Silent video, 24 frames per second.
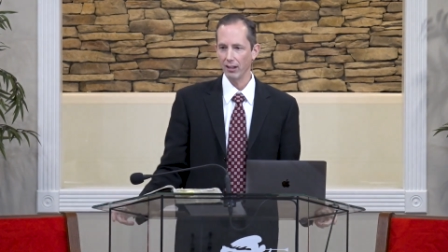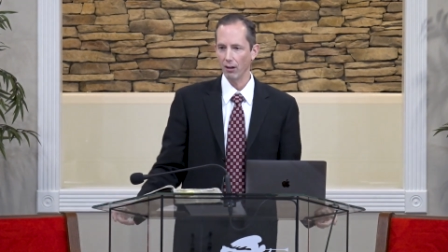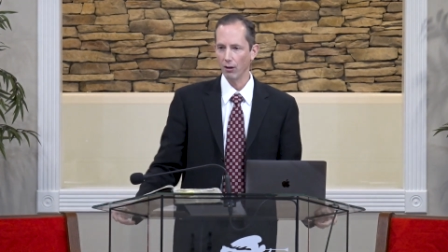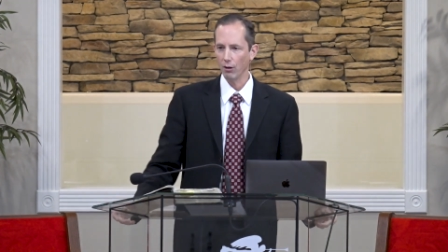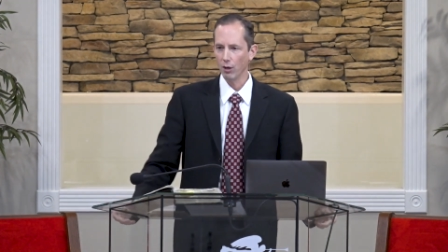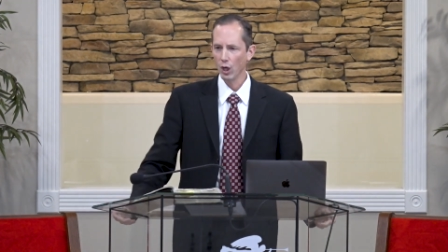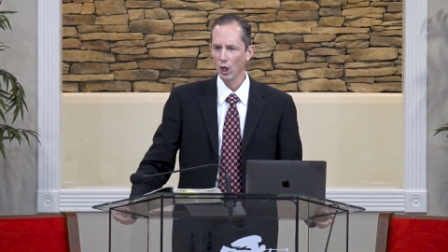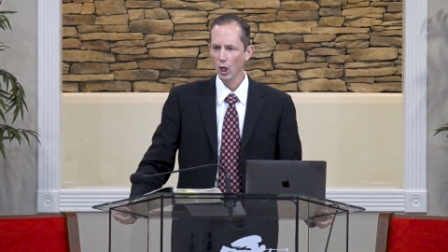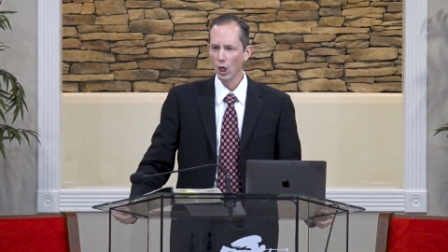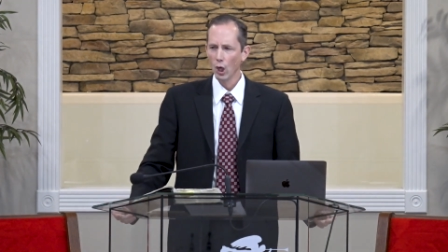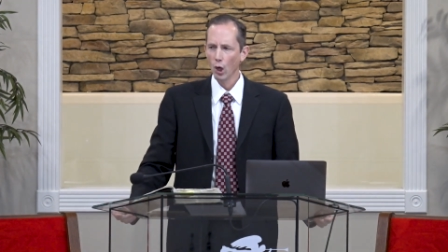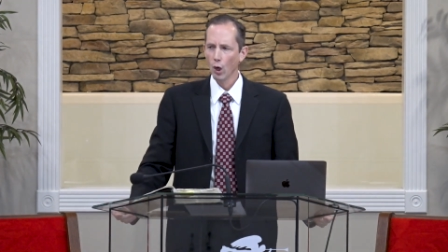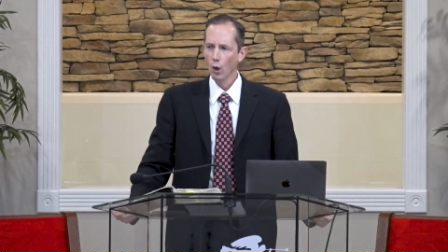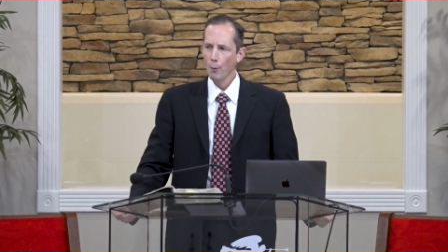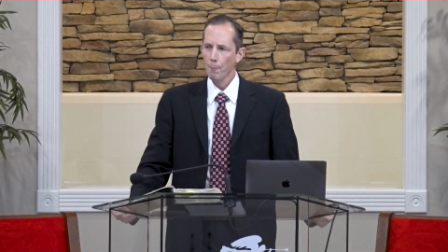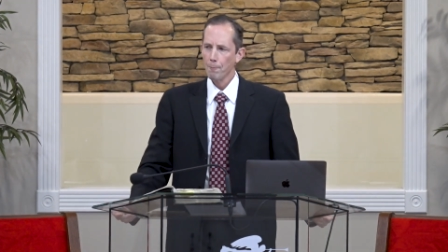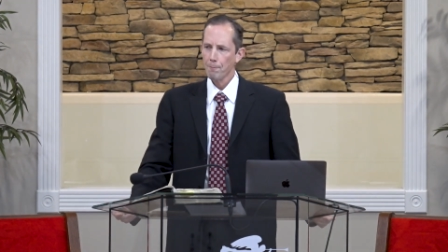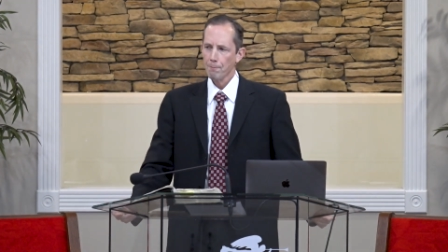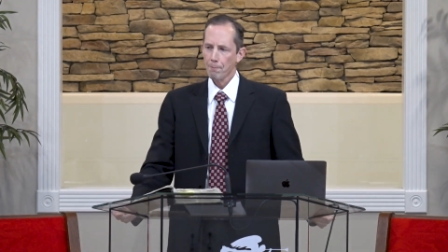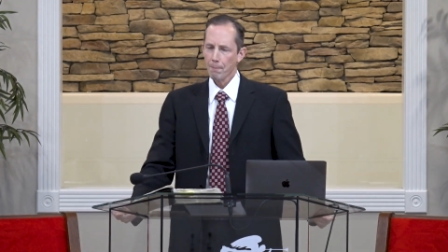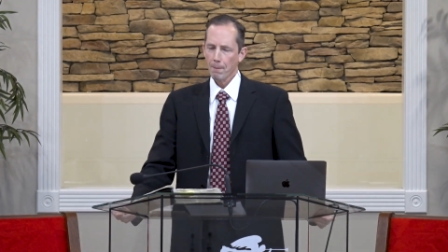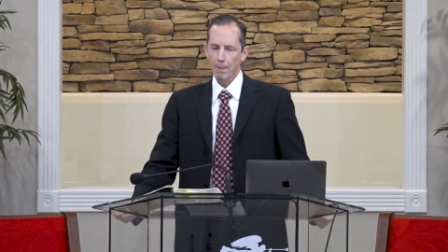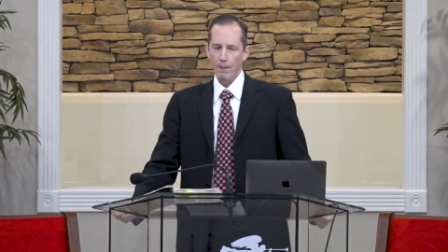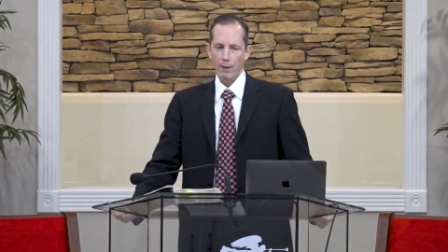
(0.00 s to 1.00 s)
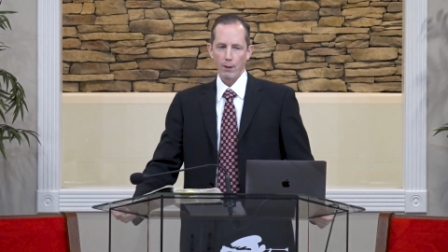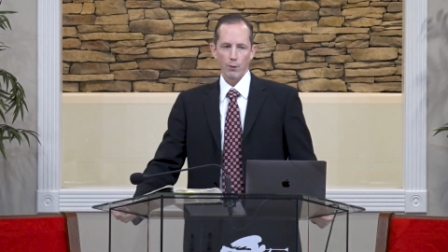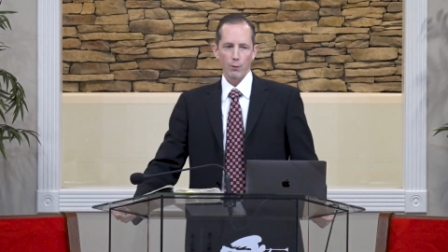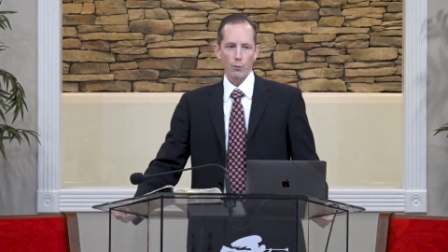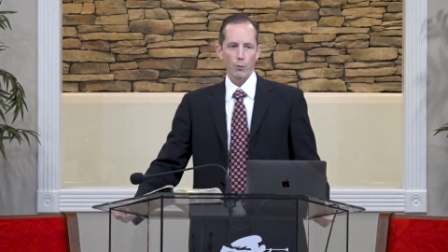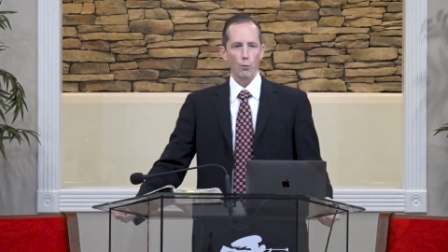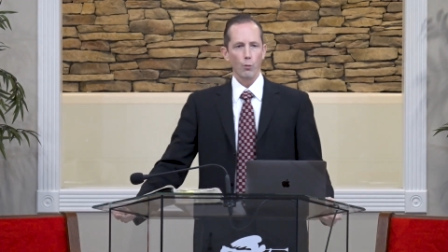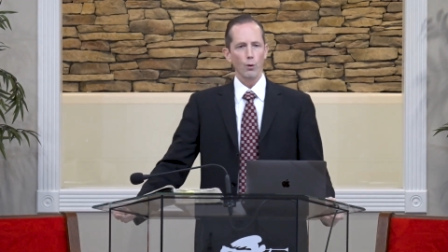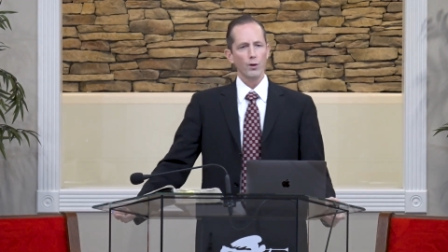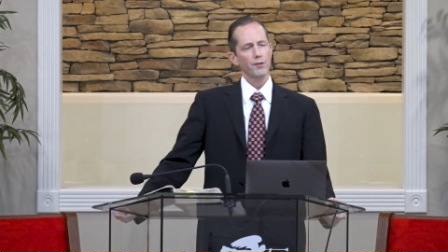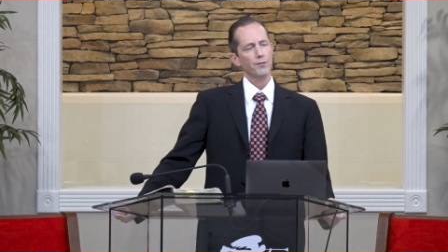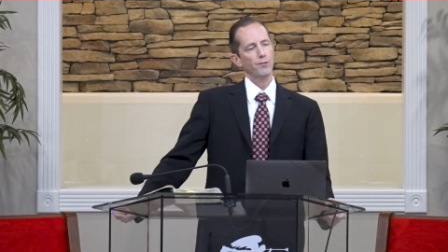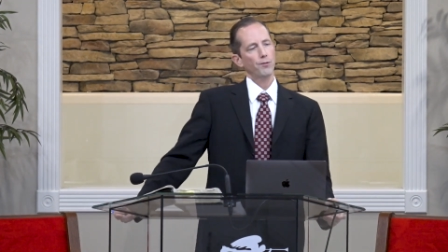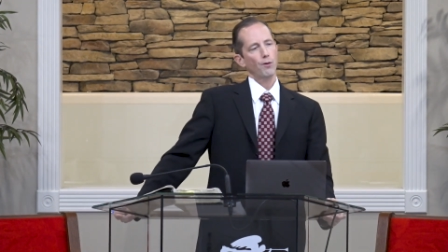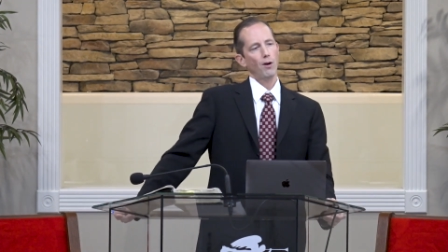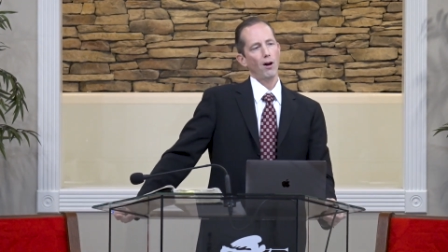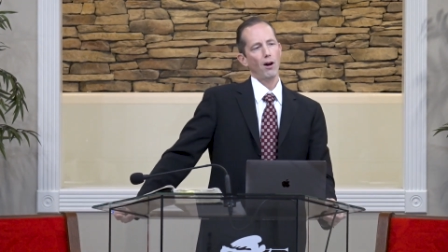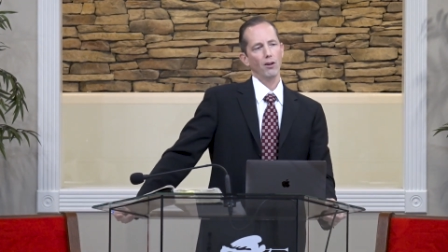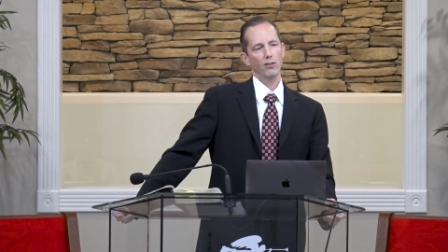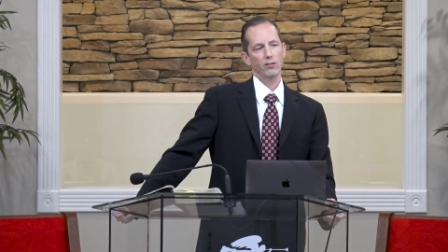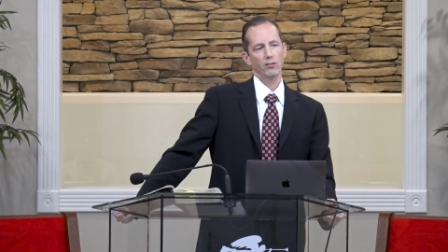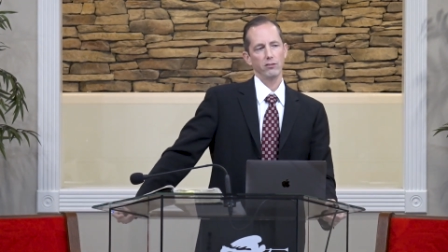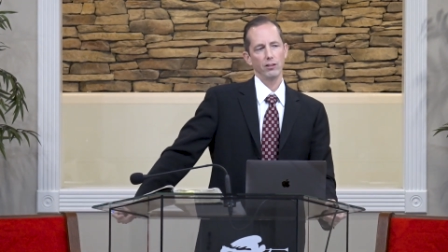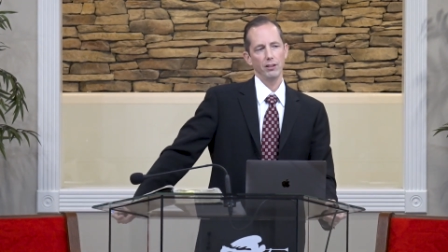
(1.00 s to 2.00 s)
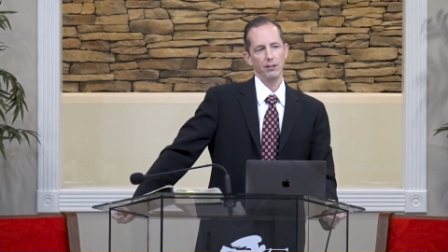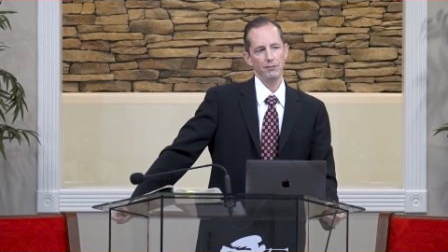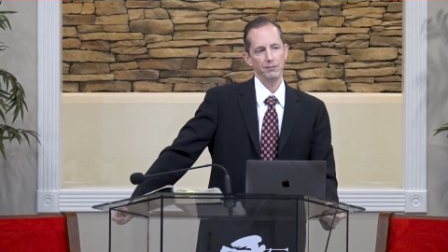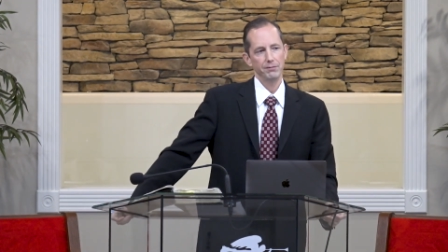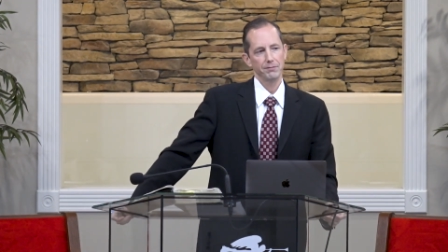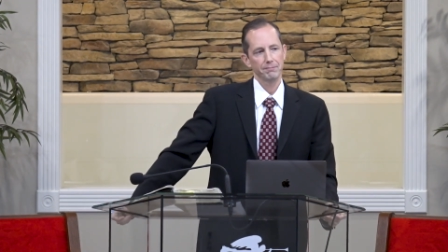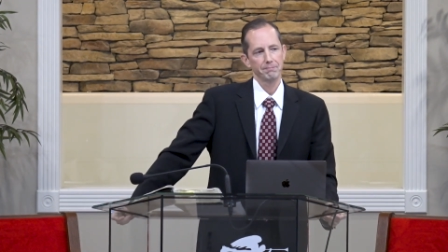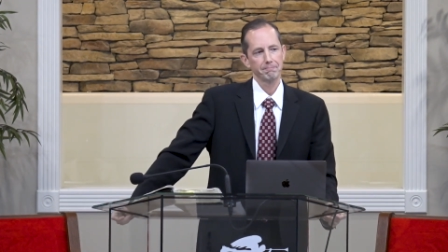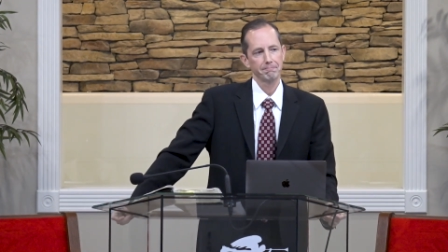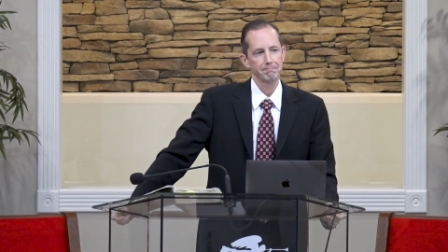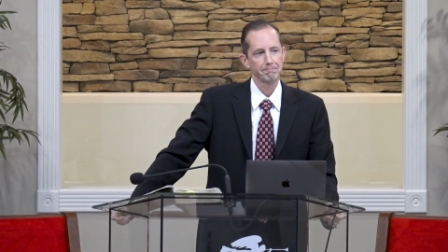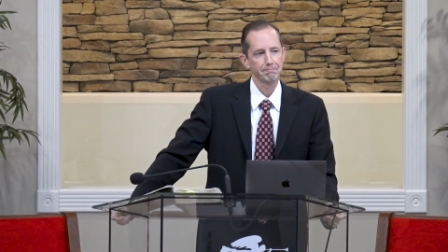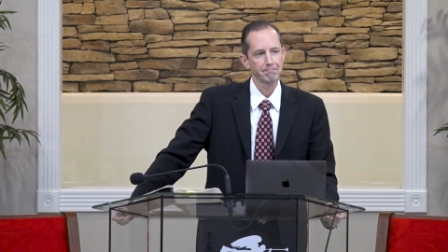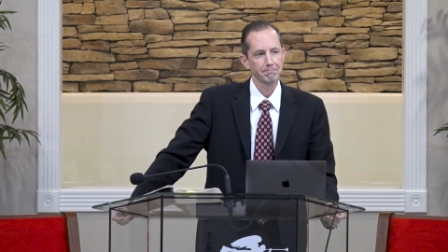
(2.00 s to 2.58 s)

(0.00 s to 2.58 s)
air. Where do frogs live?